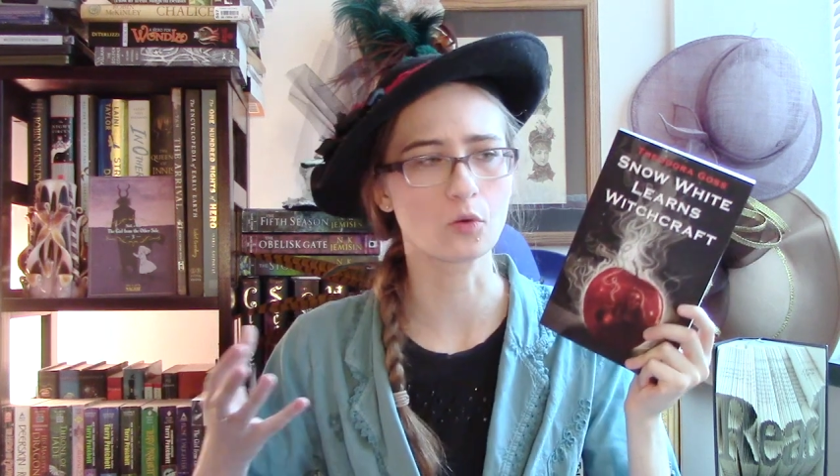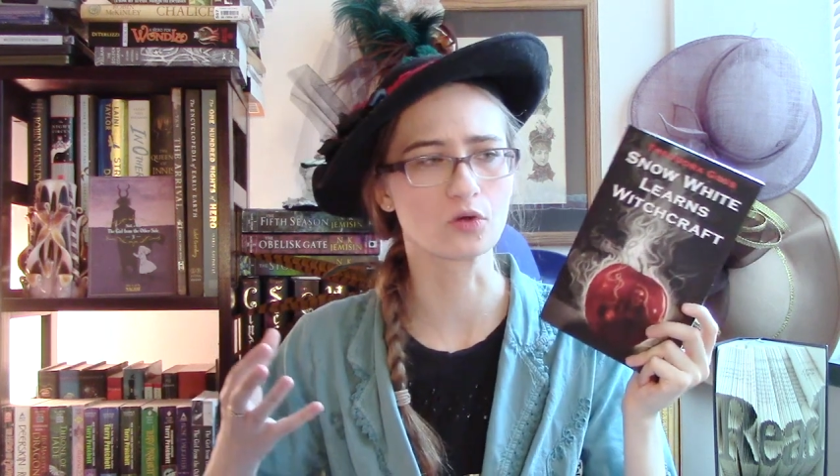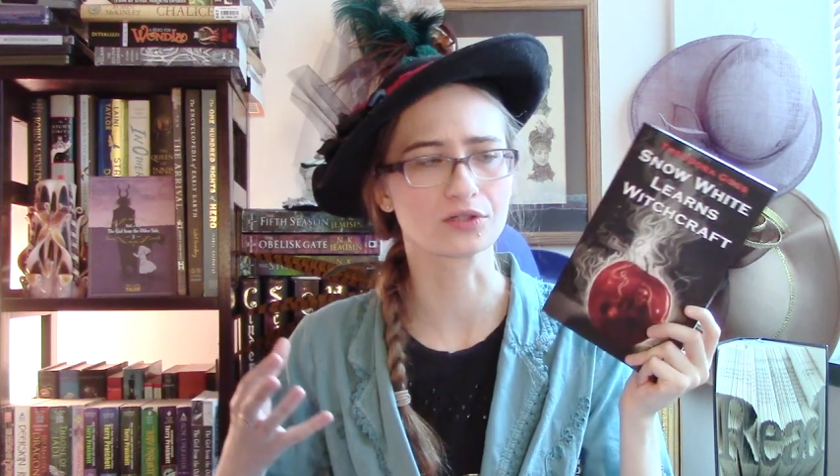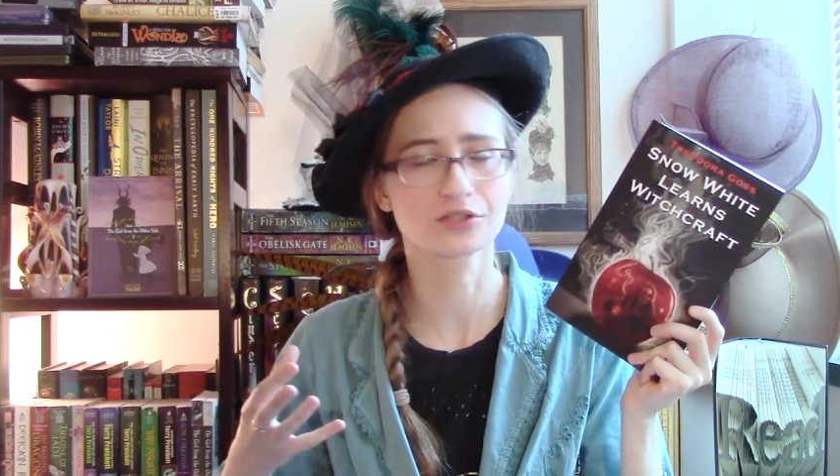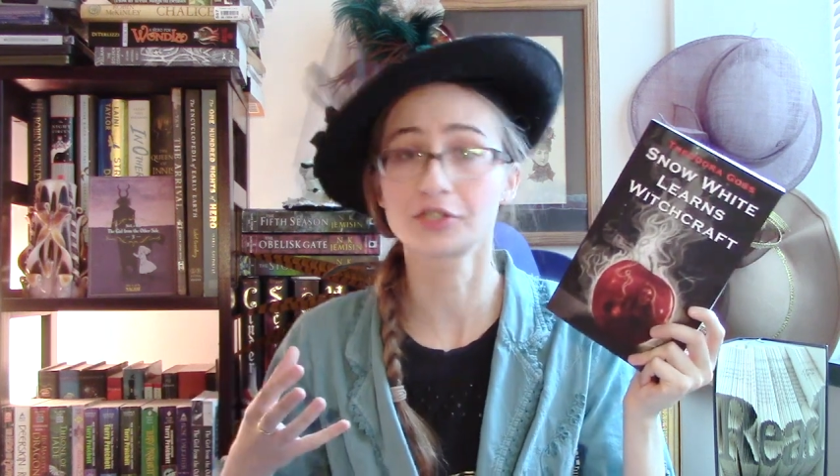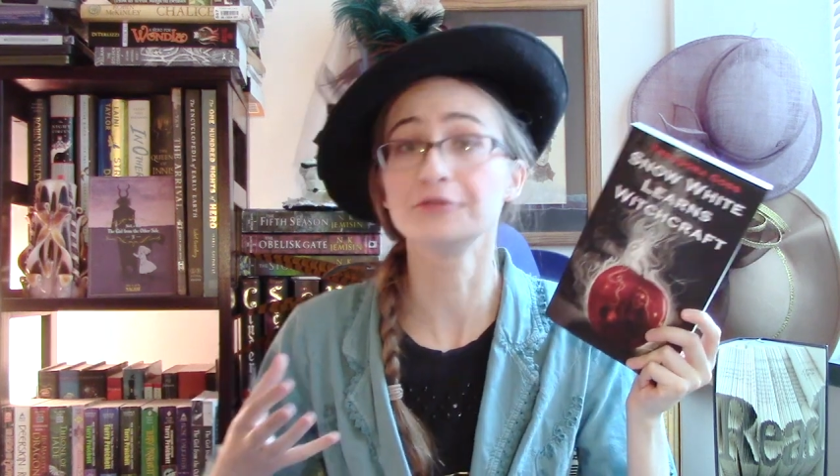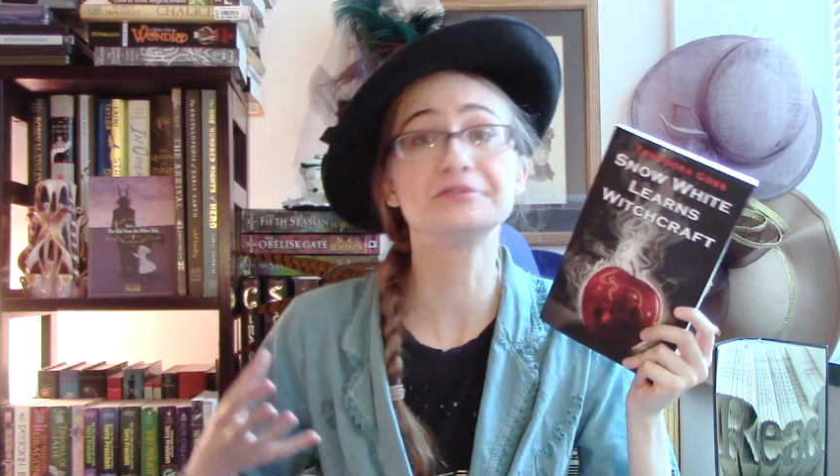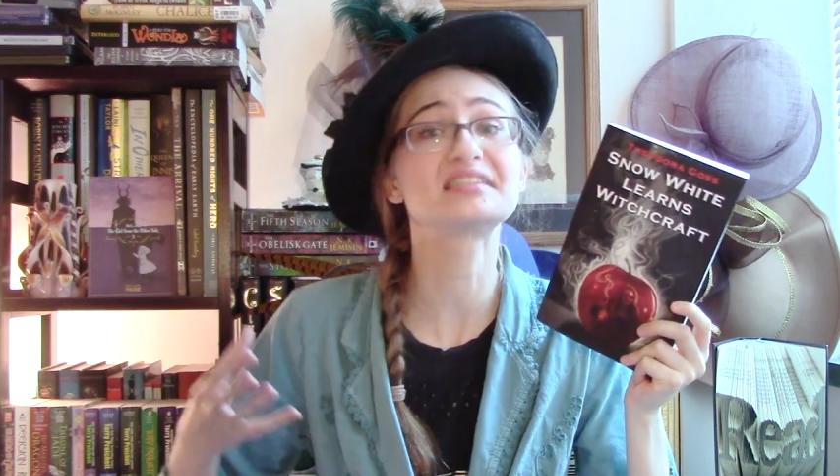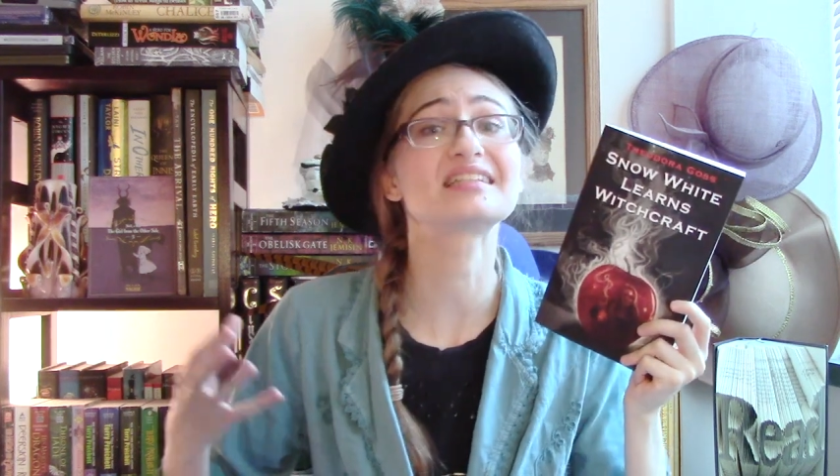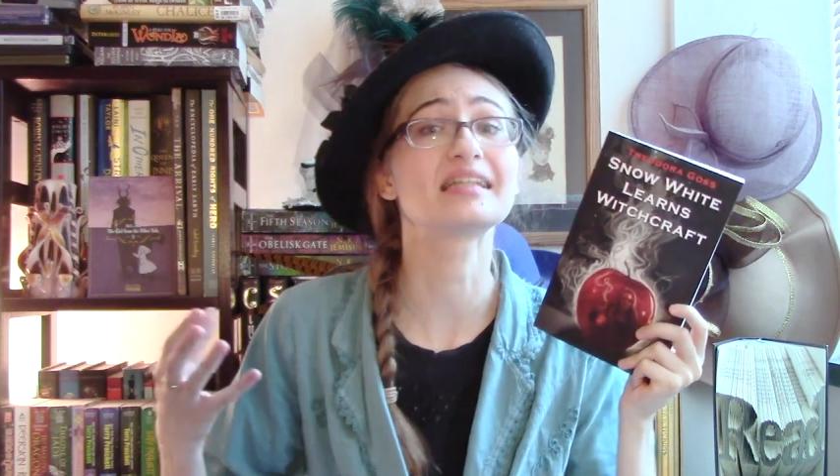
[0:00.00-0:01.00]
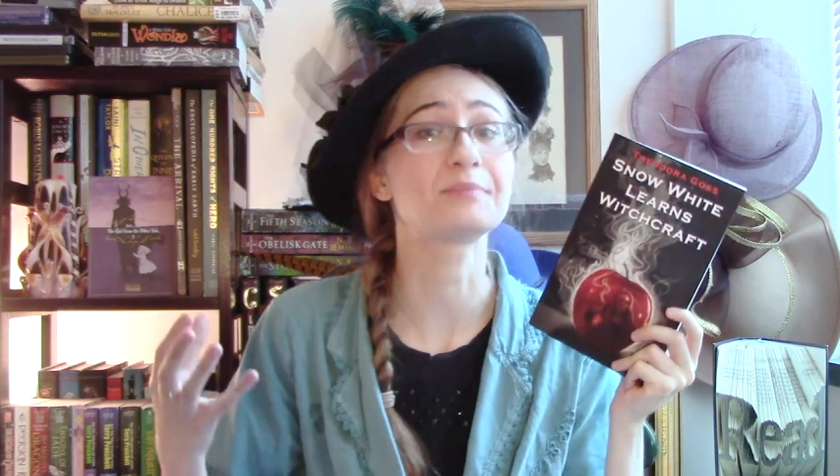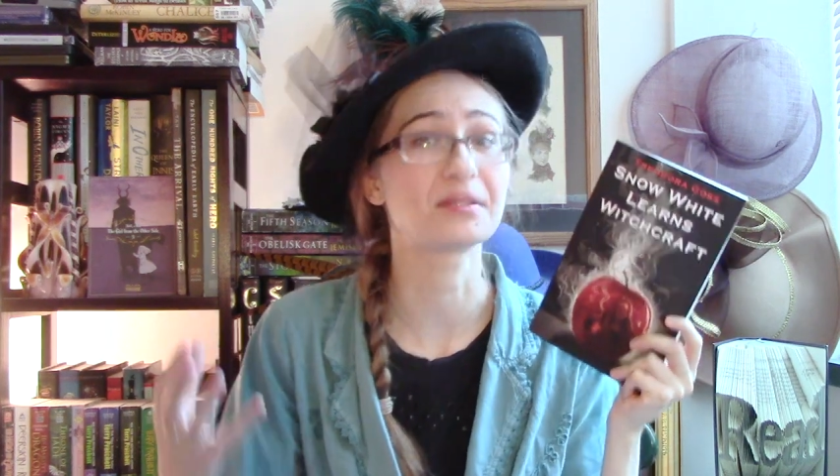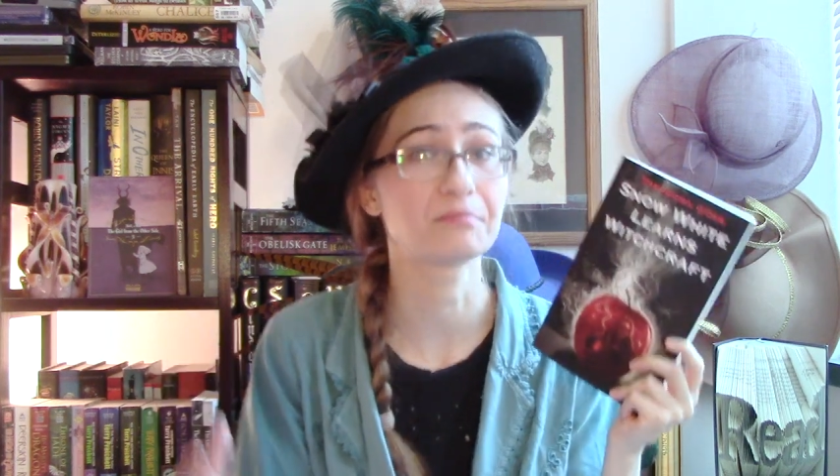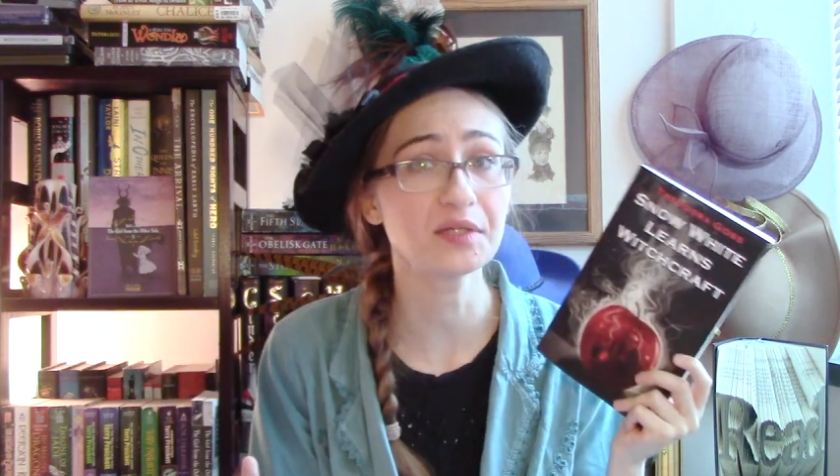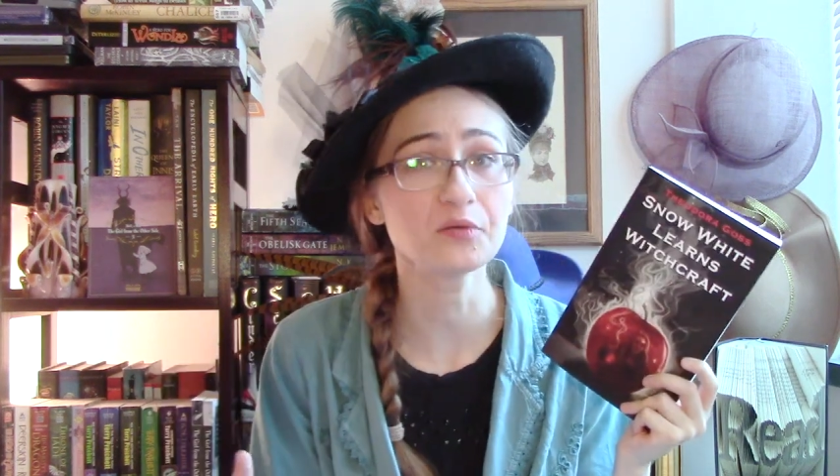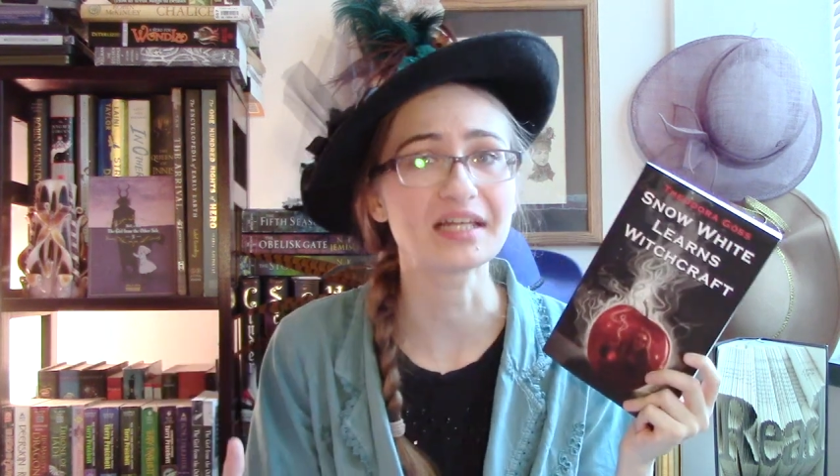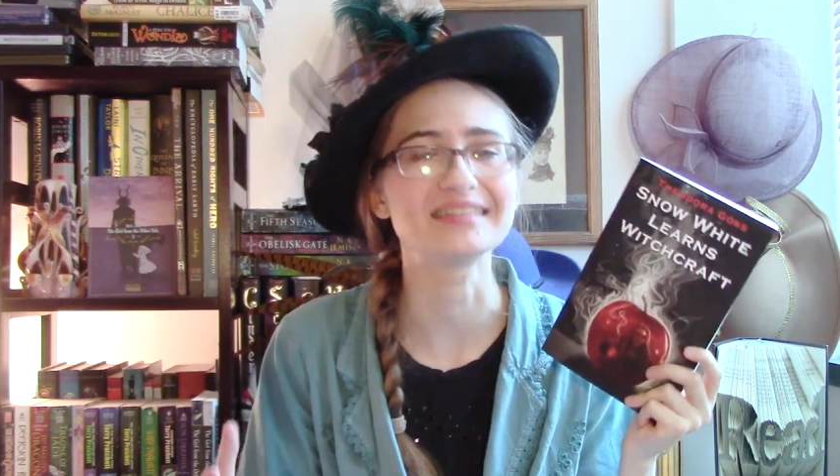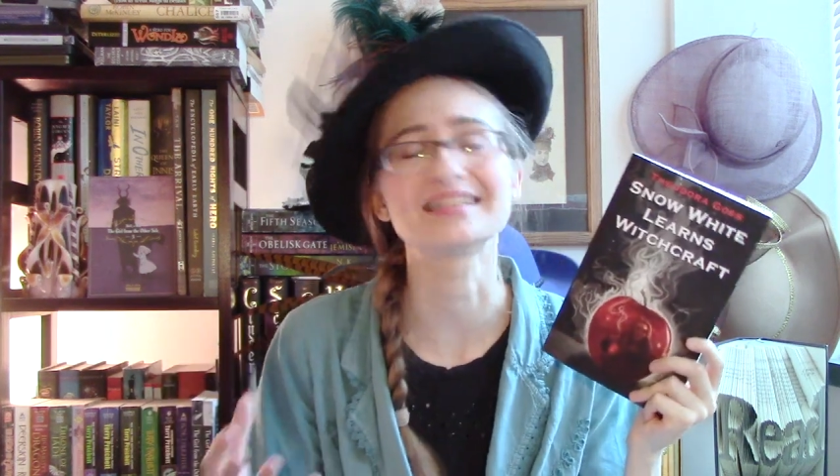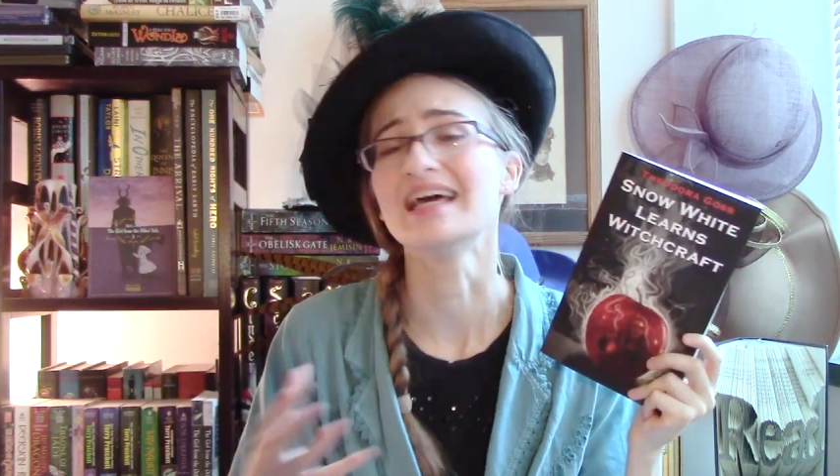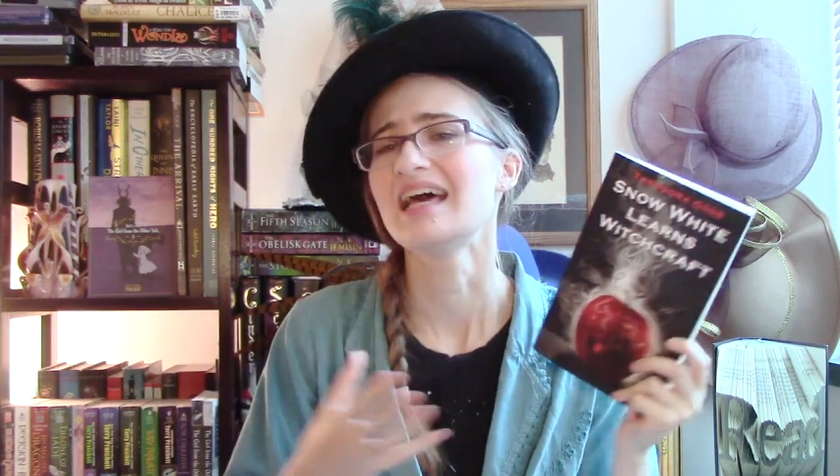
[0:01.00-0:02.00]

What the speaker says: or two Sleeping Beauties,